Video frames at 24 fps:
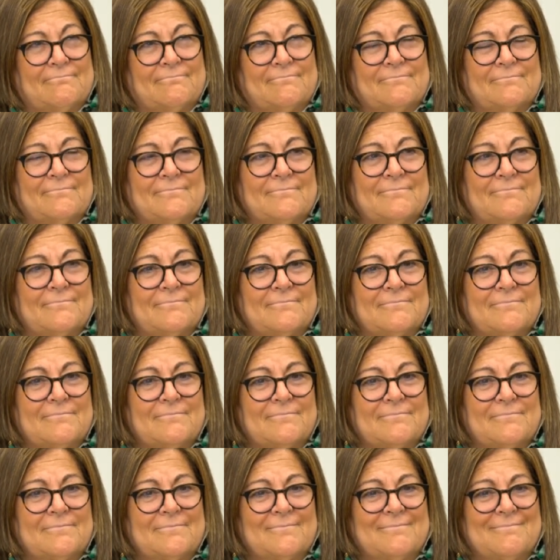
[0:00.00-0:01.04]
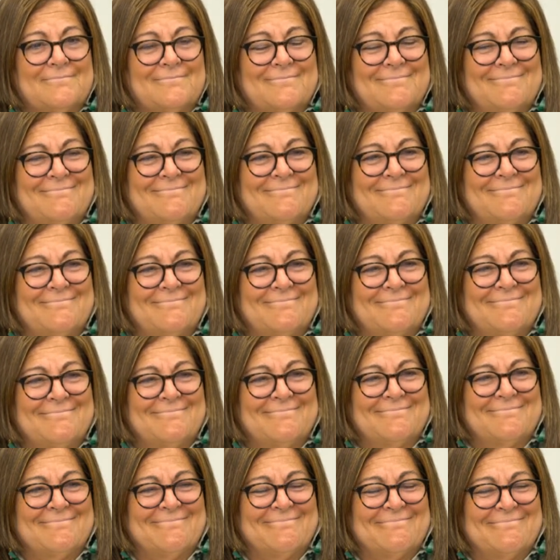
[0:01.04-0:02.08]
energetic and
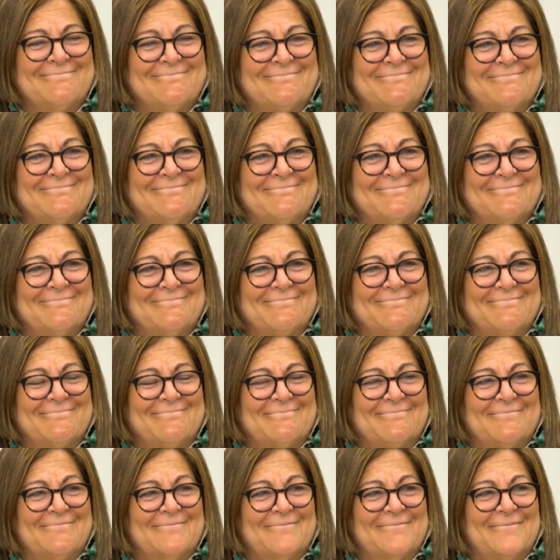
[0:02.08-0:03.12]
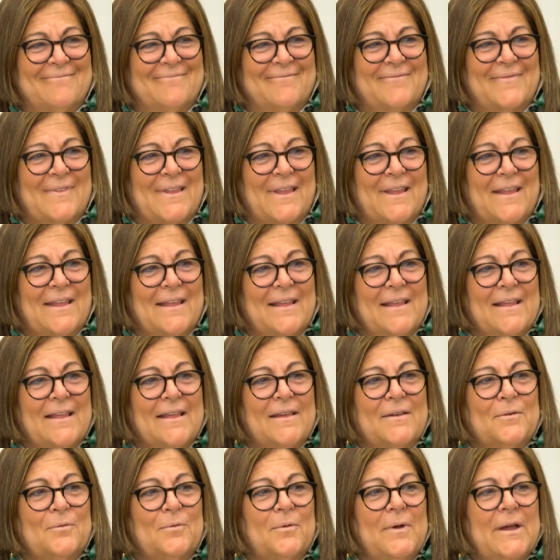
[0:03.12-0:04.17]
competent that they figured you
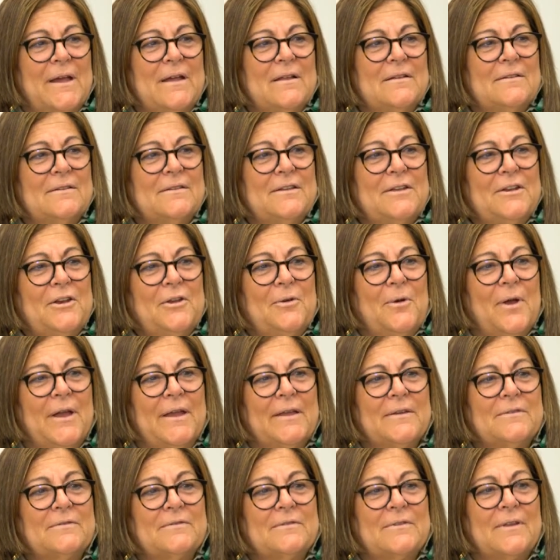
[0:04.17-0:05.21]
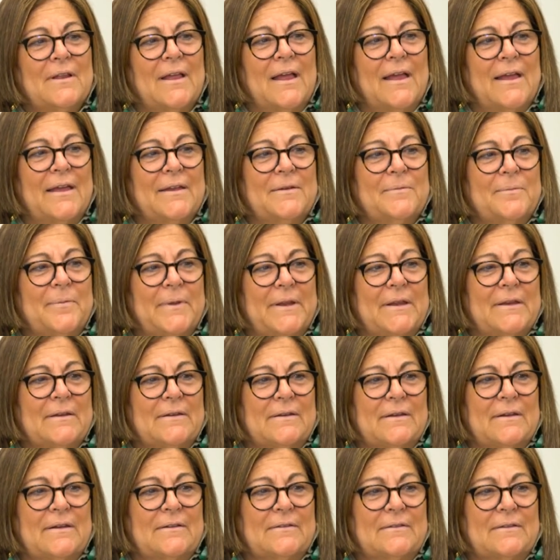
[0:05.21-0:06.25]
could help? Well, them? You know, I'd
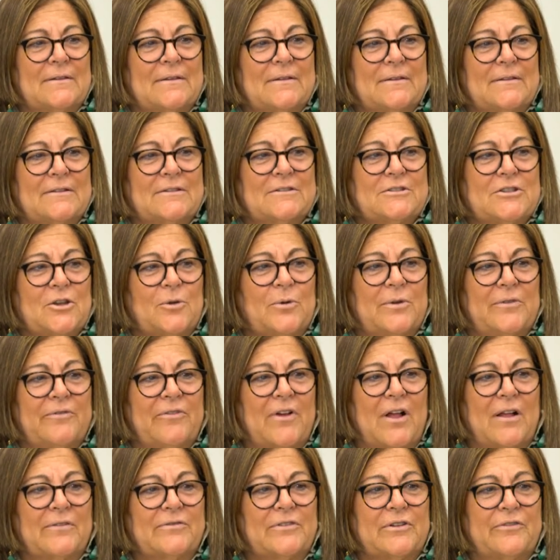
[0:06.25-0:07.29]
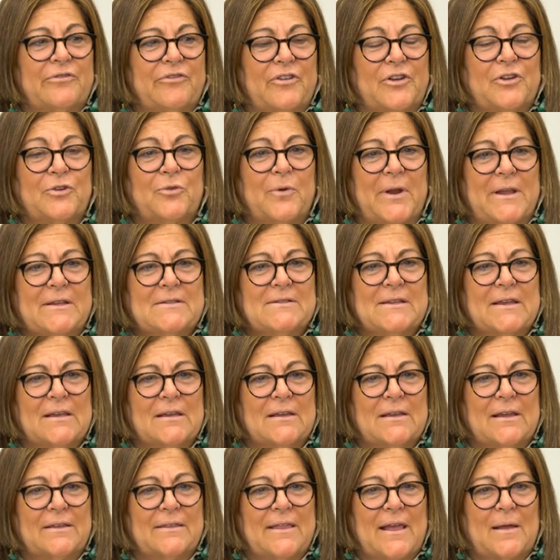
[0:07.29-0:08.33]
been so involved in
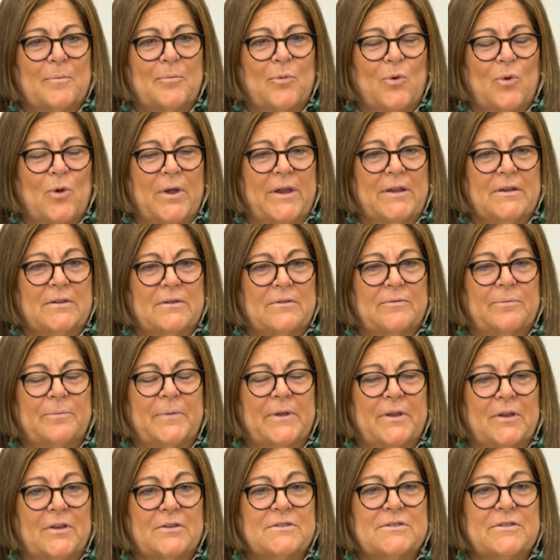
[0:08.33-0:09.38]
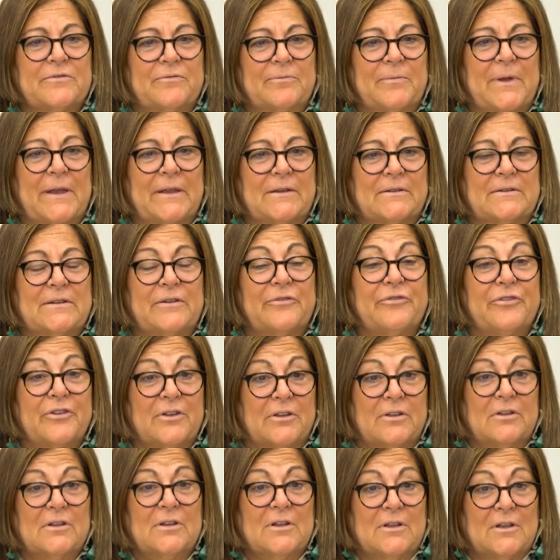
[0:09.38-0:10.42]
fundraising at that point because of my
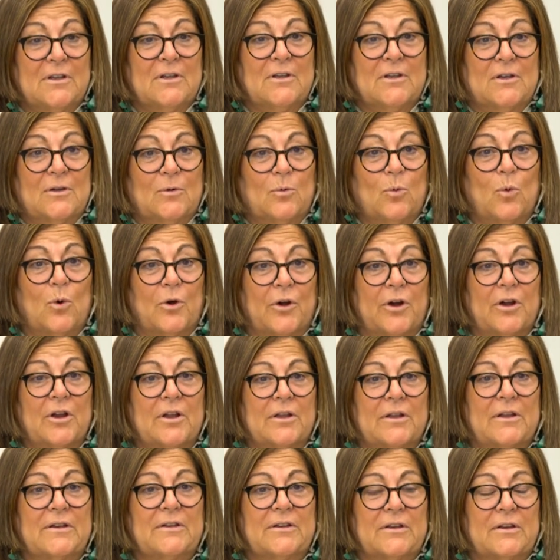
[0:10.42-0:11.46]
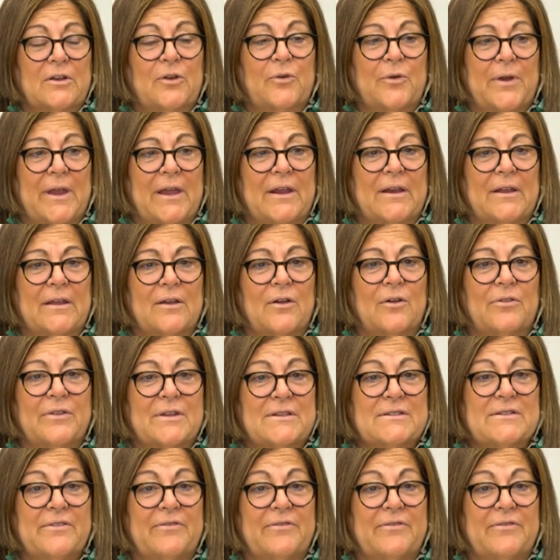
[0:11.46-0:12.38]
DIFA work and creating all these